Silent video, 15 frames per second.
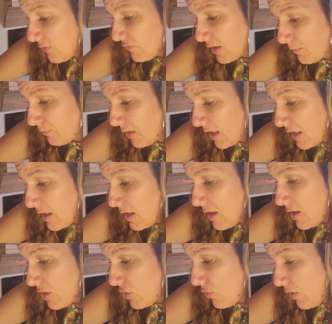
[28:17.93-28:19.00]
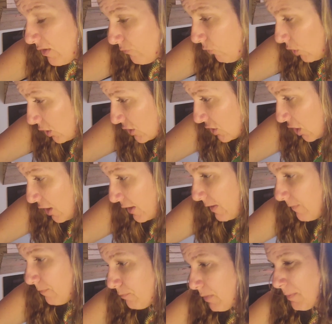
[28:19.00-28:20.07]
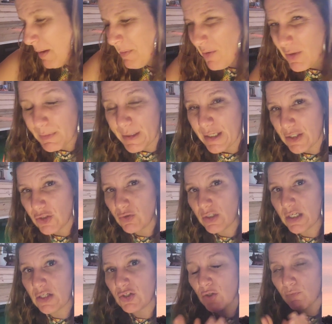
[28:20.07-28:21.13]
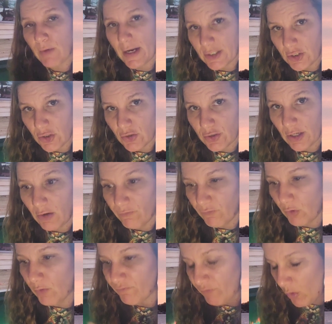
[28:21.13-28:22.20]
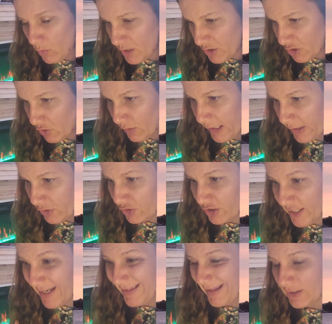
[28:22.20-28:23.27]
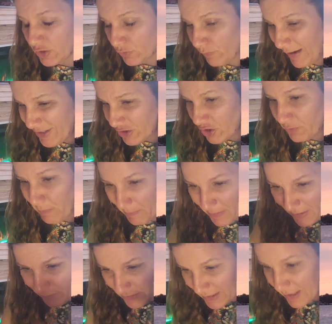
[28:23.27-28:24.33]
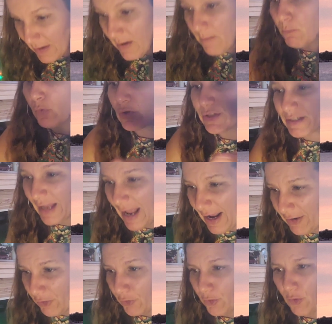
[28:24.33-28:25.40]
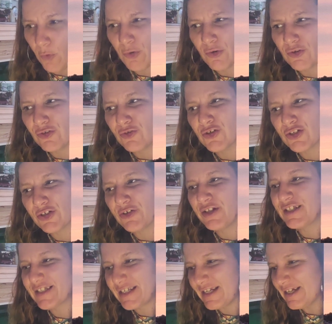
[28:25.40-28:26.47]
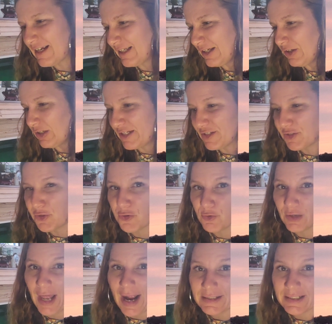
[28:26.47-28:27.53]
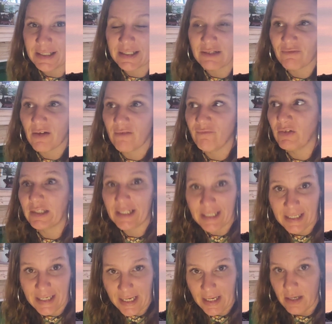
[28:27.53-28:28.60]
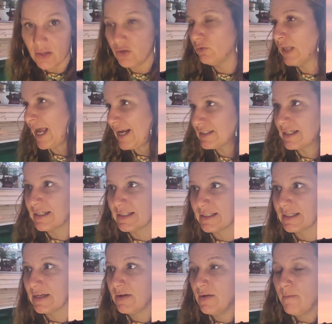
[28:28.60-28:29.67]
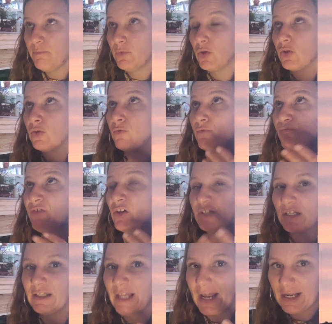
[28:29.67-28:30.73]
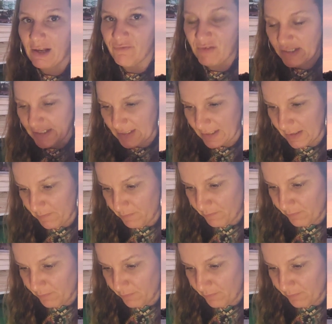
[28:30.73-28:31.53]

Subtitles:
of something you have worked on. But maybe it was because you didn't direct yourself or focus your energy in that direction. Maybe it was more scattered, or you just couldn't see it clearly, so you lacked its validity. You felt a lack of its